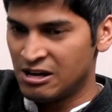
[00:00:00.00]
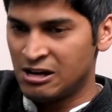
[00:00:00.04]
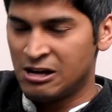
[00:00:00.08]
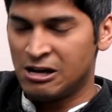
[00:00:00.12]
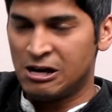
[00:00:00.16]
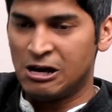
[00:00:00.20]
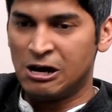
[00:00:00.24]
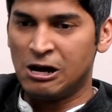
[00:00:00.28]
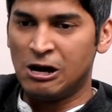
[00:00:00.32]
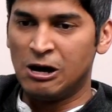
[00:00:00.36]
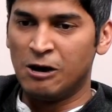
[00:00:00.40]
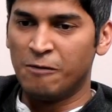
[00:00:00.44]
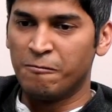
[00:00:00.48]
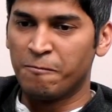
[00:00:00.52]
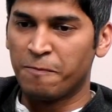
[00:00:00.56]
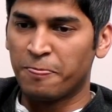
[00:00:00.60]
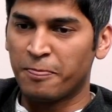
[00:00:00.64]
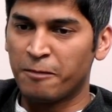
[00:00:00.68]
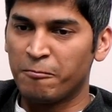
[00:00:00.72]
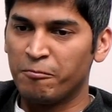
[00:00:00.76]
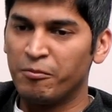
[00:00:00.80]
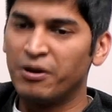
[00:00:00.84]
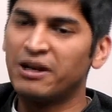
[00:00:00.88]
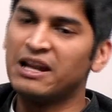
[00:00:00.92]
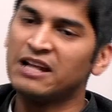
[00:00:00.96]

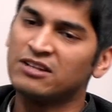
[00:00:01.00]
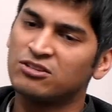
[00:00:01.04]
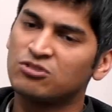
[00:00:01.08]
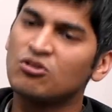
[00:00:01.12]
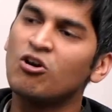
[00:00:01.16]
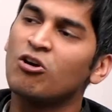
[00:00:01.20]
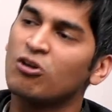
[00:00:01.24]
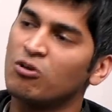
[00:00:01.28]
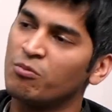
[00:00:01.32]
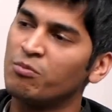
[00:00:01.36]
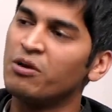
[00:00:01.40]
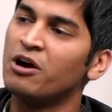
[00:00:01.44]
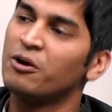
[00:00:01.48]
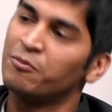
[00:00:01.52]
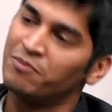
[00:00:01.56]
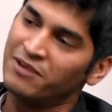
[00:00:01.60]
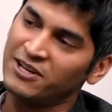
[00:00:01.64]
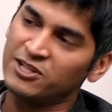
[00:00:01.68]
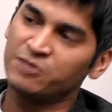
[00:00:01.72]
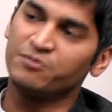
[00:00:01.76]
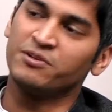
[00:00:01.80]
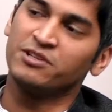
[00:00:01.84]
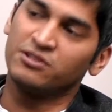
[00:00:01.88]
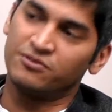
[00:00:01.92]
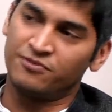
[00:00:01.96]
But let's talk about
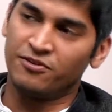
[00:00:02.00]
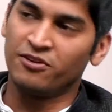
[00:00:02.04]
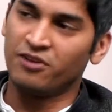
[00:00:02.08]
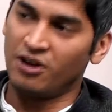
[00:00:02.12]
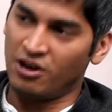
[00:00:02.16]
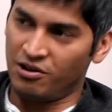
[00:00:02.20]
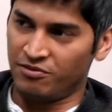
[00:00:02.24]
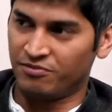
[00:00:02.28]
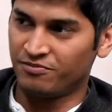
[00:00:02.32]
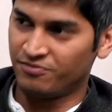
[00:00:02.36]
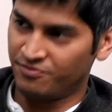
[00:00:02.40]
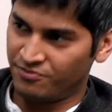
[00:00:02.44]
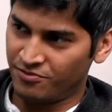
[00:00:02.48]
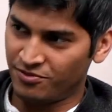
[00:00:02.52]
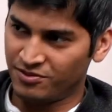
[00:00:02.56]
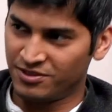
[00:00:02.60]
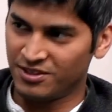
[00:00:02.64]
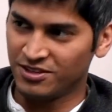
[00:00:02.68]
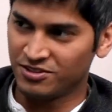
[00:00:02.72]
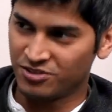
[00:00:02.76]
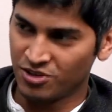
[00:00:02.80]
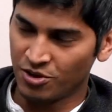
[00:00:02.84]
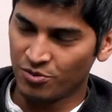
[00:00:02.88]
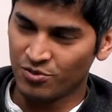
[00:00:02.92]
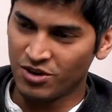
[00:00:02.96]
placements for now,
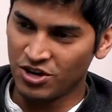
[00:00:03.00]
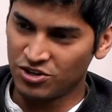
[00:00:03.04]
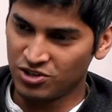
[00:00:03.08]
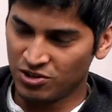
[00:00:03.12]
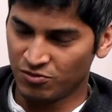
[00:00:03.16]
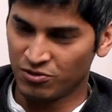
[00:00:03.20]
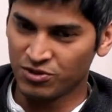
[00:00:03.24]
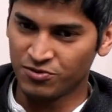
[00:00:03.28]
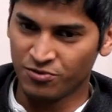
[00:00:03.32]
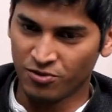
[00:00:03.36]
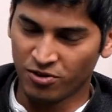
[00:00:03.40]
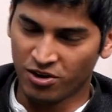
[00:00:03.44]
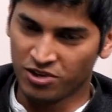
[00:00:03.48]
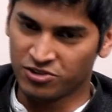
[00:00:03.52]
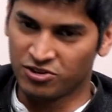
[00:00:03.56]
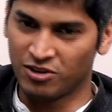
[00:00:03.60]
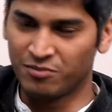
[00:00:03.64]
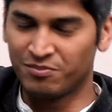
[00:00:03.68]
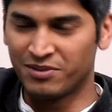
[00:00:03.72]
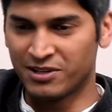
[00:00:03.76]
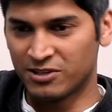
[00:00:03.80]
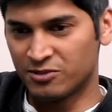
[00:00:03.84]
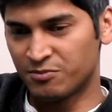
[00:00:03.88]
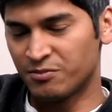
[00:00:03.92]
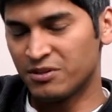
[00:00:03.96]
since your question was focused on
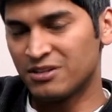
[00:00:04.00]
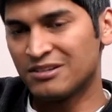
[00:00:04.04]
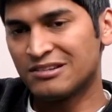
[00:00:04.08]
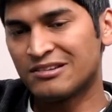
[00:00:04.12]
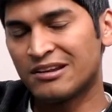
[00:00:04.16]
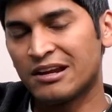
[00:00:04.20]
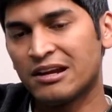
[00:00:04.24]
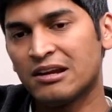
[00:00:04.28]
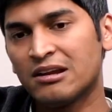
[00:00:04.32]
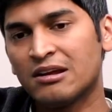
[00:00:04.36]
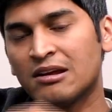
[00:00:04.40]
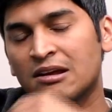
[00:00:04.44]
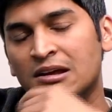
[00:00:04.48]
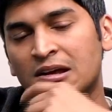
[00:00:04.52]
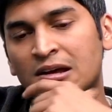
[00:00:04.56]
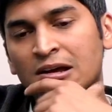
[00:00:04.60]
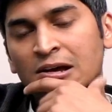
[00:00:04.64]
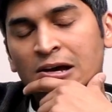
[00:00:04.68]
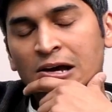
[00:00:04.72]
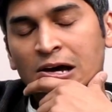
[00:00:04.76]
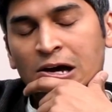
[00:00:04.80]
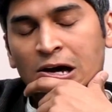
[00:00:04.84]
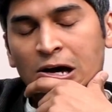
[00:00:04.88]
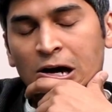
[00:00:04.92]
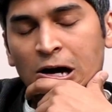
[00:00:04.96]
placements,
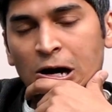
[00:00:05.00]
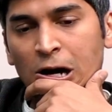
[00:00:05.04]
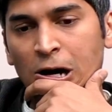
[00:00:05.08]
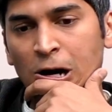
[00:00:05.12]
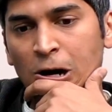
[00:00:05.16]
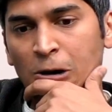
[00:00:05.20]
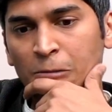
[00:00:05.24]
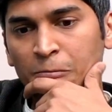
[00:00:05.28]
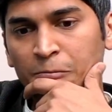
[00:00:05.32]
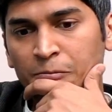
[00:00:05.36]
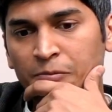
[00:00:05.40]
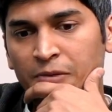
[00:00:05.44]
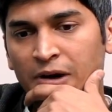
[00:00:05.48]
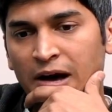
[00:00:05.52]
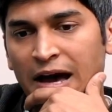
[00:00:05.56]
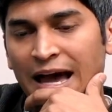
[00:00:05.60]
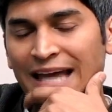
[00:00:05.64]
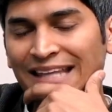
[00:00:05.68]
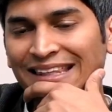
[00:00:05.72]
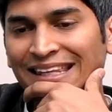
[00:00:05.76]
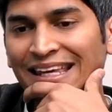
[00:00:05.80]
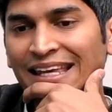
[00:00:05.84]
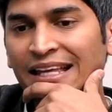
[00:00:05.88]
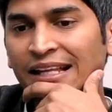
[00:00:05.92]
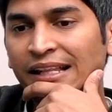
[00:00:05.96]
right? I
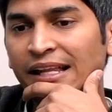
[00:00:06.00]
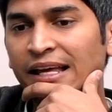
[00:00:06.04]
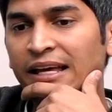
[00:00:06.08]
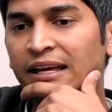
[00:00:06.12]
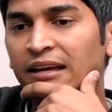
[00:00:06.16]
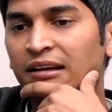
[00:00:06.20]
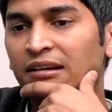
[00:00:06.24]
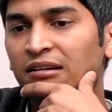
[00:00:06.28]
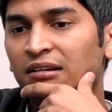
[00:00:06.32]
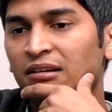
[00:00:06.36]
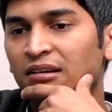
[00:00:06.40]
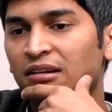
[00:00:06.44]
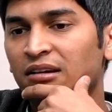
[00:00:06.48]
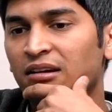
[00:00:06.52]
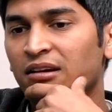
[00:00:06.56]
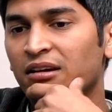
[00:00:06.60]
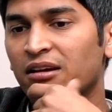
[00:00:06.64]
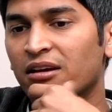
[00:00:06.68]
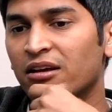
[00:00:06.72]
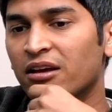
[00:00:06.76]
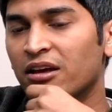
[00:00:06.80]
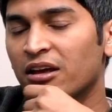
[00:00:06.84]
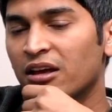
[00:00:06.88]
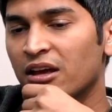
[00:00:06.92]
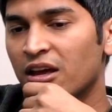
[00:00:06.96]
think like
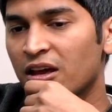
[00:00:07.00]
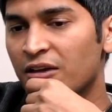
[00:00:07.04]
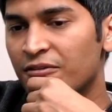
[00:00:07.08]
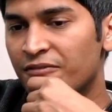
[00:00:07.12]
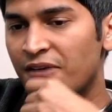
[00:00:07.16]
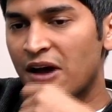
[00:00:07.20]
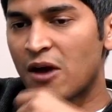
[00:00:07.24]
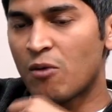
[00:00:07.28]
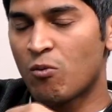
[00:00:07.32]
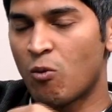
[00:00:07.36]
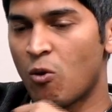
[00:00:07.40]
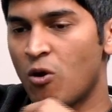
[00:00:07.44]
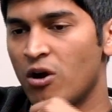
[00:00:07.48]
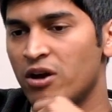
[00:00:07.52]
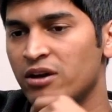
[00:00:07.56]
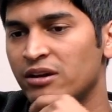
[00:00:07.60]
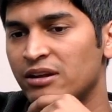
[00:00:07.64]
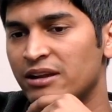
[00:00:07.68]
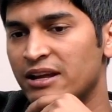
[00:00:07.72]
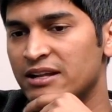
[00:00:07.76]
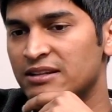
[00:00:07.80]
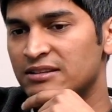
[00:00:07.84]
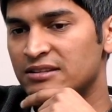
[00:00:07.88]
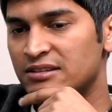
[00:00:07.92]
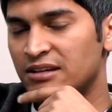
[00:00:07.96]
if I want,
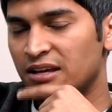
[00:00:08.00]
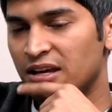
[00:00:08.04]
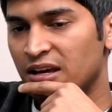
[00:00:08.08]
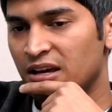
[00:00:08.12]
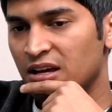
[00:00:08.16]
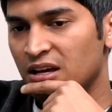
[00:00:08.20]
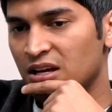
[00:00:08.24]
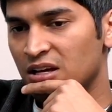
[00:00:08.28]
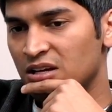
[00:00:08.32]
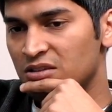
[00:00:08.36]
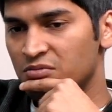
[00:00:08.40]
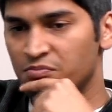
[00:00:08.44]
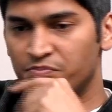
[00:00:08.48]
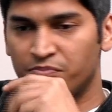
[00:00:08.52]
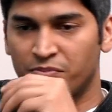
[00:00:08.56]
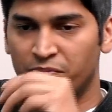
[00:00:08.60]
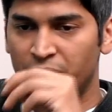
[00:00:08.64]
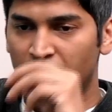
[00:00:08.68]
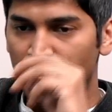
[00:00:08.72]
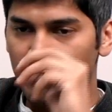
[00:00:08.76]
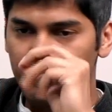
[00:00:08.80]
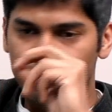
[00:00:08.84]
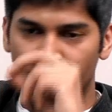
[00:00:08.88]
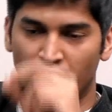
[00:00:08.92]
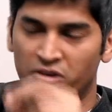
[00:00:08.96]
let's say, a
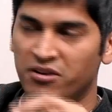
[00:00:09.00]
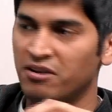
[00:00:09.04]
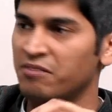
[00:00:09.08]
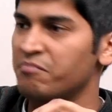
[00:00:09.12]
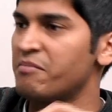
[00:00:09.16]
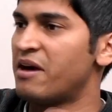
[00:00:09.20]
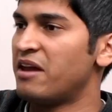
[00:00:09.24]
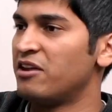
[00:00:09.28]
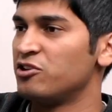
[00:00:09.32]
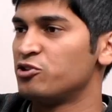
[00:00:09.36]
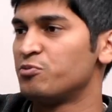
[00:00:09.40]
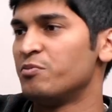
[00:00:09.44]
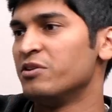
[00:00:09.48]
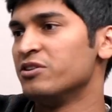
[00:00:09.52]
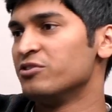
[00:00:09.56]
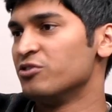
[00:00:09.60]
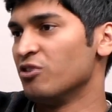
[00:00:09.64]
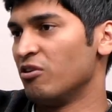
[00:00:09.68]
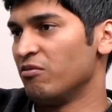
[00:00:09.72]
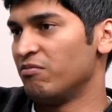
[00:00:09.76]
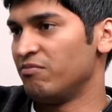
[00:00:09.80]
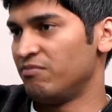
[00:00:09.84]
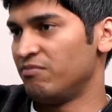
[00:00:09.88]
product management job,